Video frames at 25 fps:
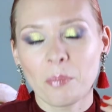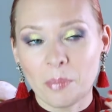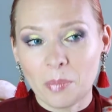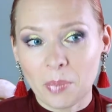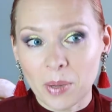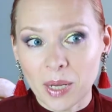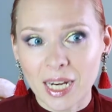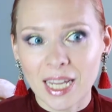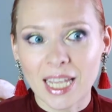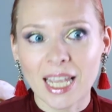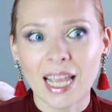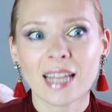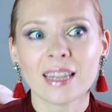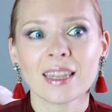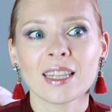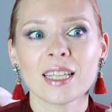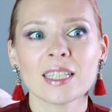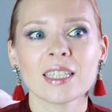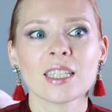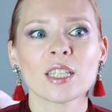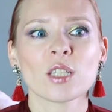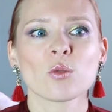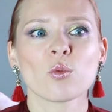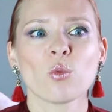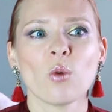But again,
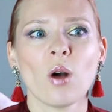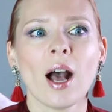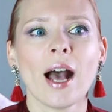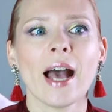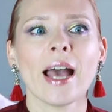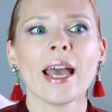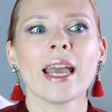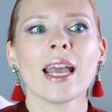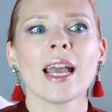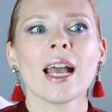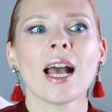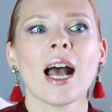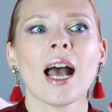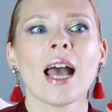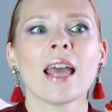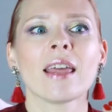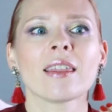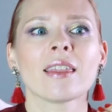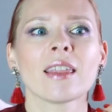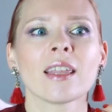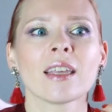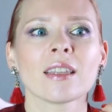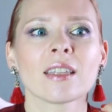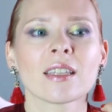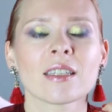this is why I
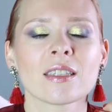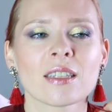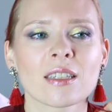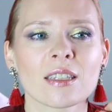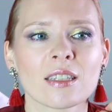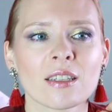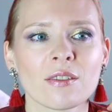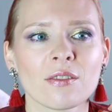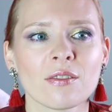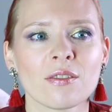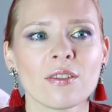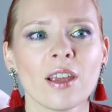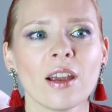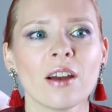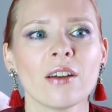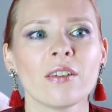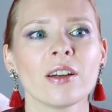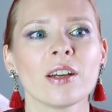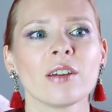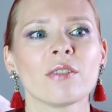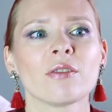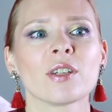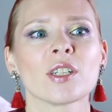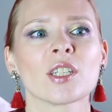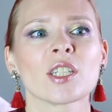think this is a
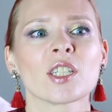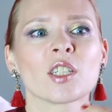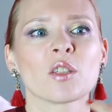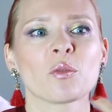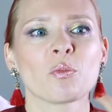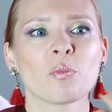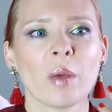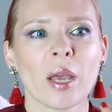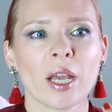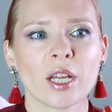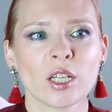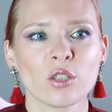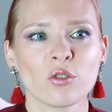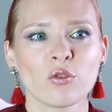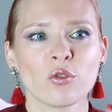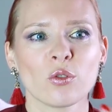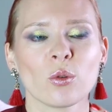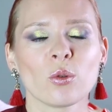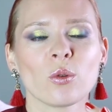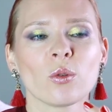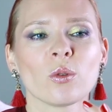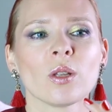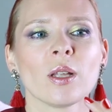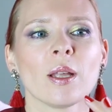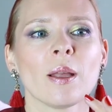very
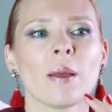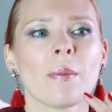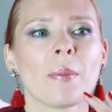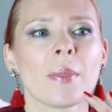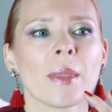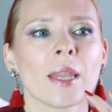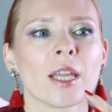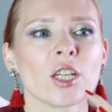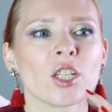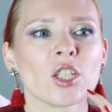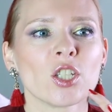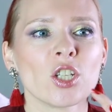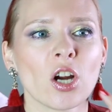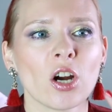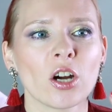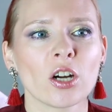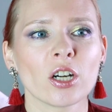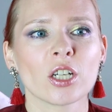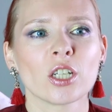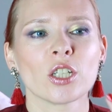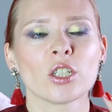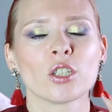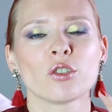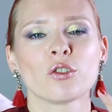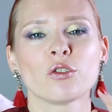respectful,
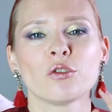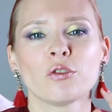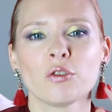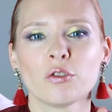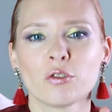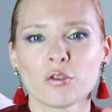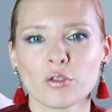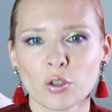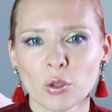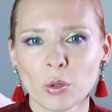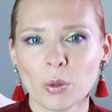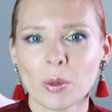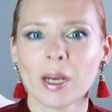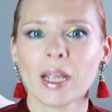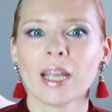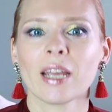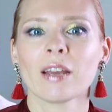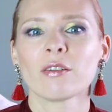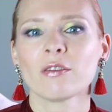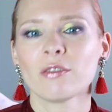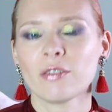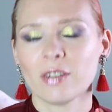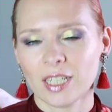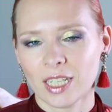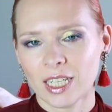darker,
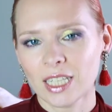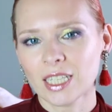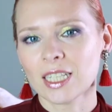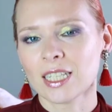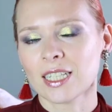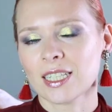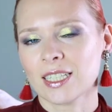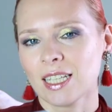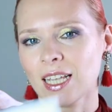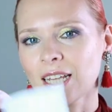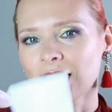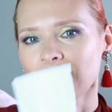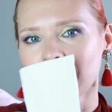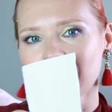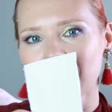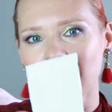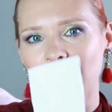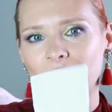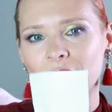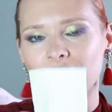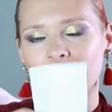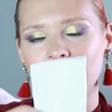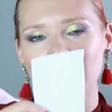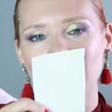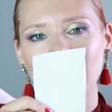fruitier vanilla scent,
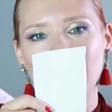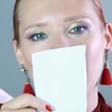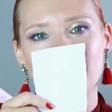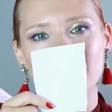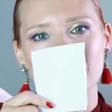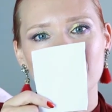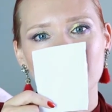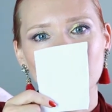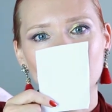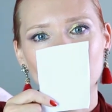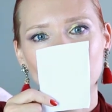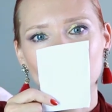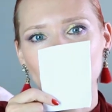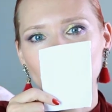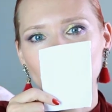nevertheless.